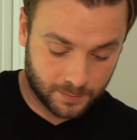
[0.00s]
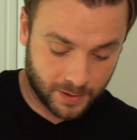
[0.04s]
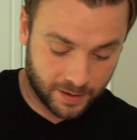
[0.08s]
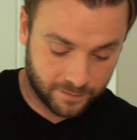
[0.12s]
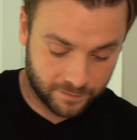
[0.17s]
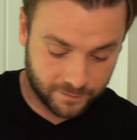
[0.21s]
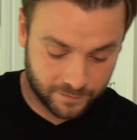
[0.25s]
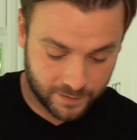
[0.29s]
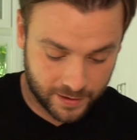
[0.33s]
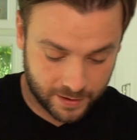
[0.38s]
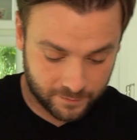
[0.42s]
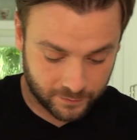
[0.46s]
my
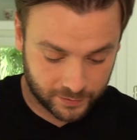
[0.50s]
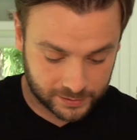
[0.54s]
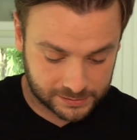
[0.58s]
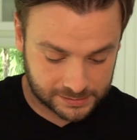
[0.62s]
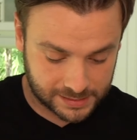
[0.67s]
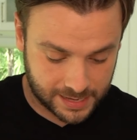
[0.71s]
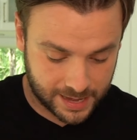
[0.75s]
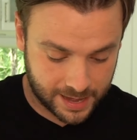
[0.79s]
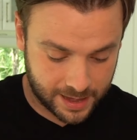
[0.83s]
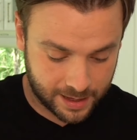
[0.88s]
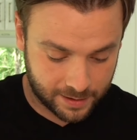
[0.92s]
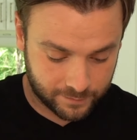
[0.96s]
favorite
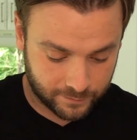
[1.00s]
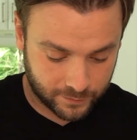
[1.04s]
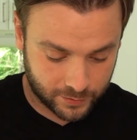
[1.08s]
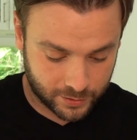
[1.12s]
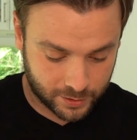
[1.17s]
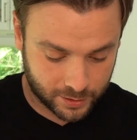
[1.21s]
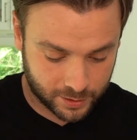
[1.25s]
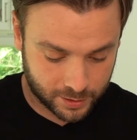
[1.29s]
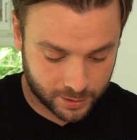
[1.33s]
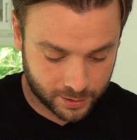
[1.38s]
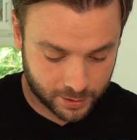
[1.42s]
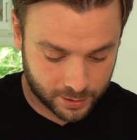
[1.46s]
day
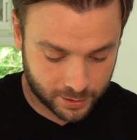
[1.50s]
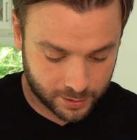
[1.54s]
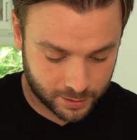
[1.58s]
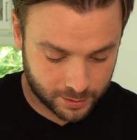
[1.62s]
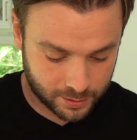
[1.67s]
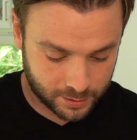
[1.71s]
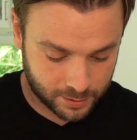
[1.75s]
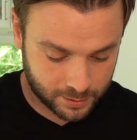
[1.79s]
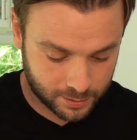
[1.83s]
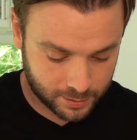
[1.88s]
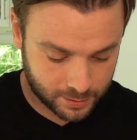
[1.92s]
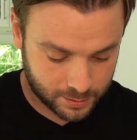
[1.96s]
ever.
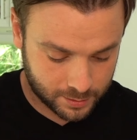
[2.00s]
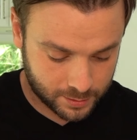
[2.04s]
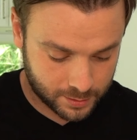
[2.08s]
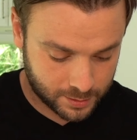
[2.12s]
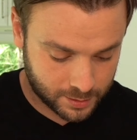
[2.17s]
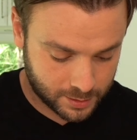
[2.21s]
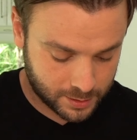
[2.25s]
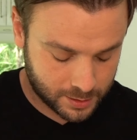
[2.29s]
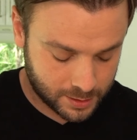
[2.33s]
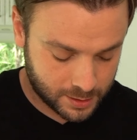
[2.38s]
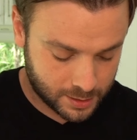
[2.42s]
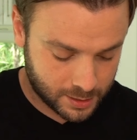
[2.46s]

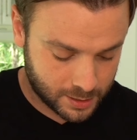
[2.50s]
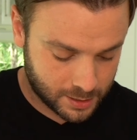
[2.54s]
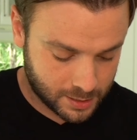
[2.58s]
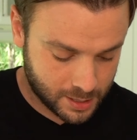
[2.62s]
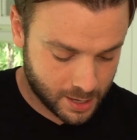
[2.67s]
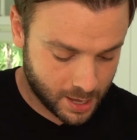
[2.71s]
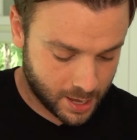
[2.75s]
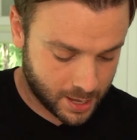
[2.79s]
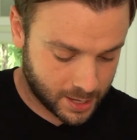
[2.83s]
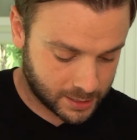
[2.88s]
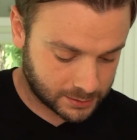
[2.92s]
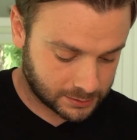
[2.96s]

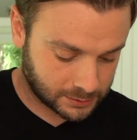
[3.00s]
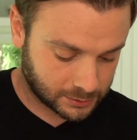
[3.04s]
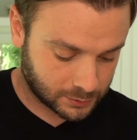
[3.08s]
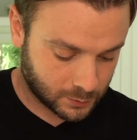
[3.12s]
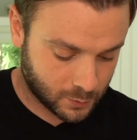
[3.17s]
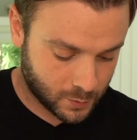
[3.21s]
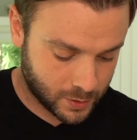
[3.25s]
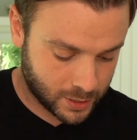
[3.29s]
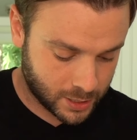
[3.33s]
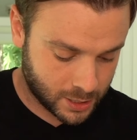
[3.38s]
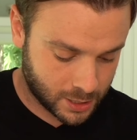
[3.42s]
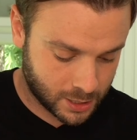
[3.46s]
Yes,
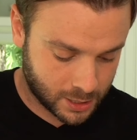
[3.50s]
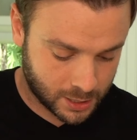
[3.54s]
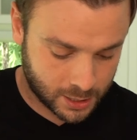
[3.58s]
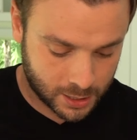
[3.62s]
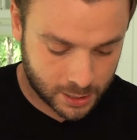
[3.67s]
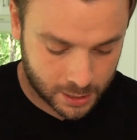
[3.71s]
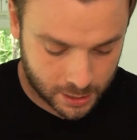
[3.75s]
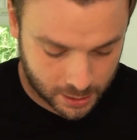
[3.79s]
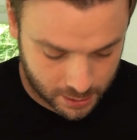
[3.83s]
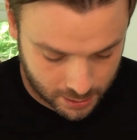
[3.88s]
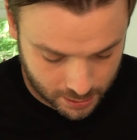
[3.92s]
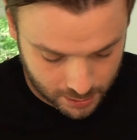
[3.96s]

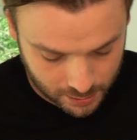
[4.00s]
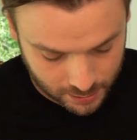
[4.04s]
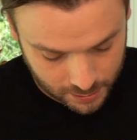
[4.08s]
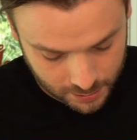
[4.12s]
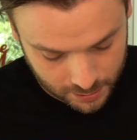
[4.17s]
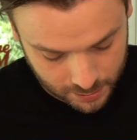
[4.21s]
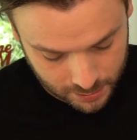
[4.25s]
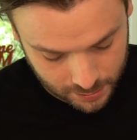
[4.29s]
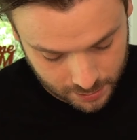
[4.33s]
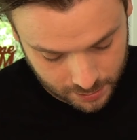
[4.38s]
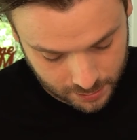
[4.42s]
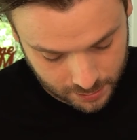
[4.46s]
queen.